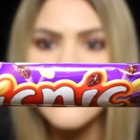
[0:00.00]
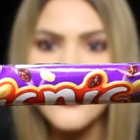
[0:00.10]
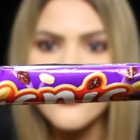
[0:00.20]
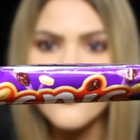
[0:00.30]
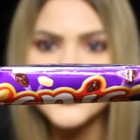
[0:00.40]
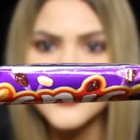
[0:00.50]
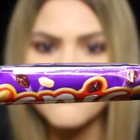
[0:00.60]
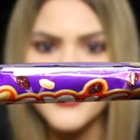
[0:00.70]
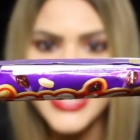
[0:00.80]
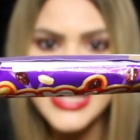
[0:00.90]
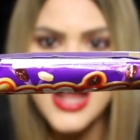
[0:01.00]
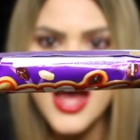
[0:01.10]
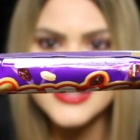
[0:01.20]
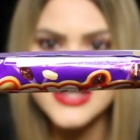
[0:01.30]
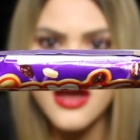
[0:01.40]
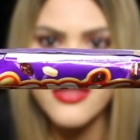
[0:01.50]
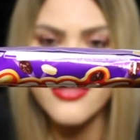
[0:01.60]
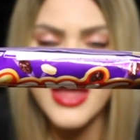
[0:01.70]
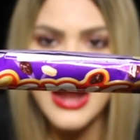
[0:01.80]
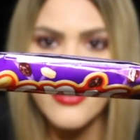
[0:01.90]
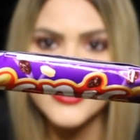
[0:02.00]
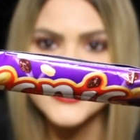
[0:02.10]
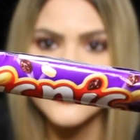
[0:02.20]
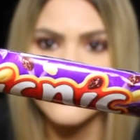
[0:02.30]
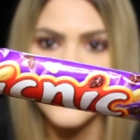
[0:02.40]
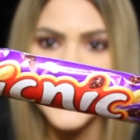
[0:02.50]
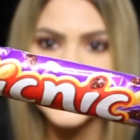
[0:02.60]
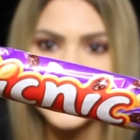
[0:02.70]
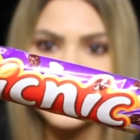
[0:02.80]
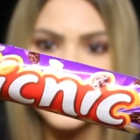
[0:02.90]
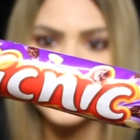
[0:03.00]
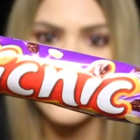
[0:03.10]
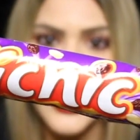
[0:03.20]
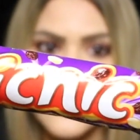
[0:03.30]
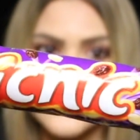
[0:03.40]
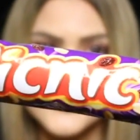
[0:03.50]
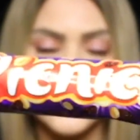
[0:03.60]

And then there's some peanuts on there and some raisins as well.